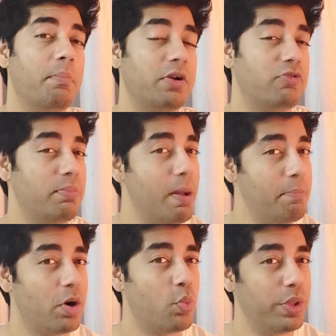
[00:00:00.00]
But
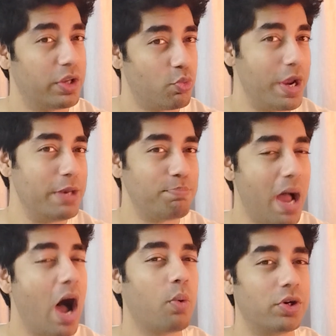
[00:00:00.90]
remember, with great
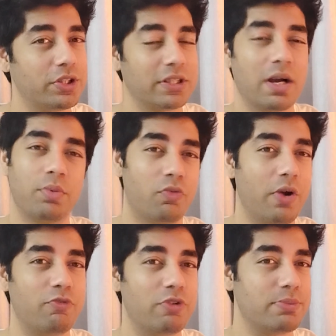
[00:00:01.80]
powers come
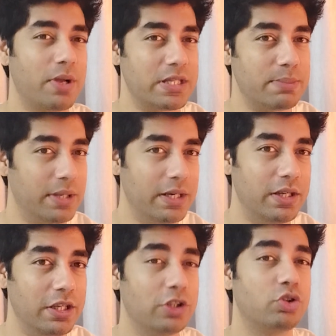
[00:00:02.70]
great responsibility.